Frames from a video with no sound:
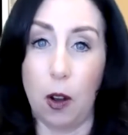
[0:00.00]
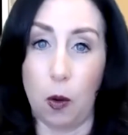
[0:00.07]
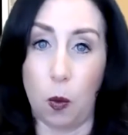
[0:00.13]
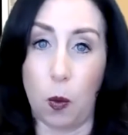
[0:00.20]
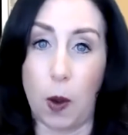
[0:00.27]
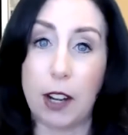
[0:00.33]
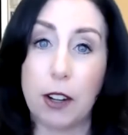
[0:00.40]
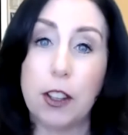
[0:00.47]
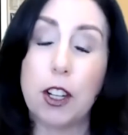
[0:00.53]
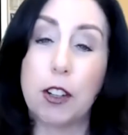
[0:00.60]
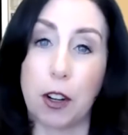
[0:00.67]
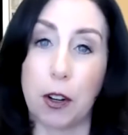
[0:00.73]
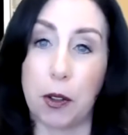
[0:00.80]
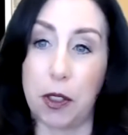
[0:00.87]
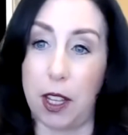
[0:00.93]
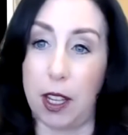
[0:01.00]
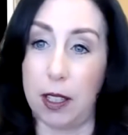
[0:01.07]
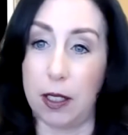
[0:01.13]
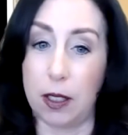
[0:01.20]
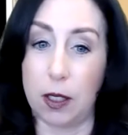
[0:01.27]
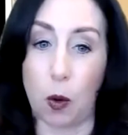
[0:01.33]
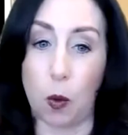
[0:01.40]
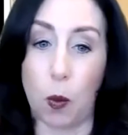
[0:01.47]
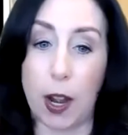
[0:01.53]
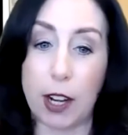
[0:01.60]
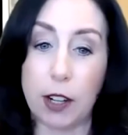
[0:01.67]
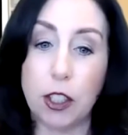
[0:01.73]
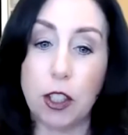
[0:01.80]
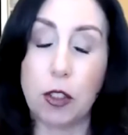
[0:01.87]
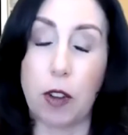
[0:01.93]
where the growth is,
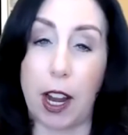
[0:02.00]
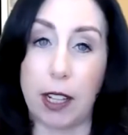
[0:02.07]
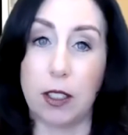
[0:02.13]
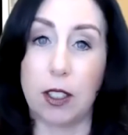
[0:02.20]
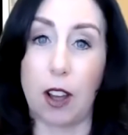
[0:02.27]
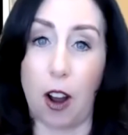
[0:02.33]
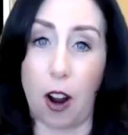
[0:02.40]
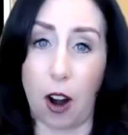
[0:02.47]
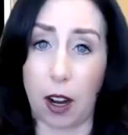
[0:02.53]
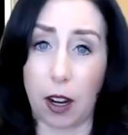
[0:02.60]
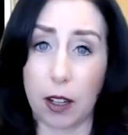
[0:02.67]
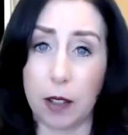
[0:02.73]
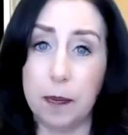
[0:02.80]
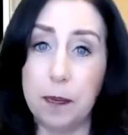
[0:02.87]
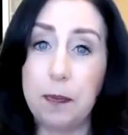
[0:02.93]
where the trends are,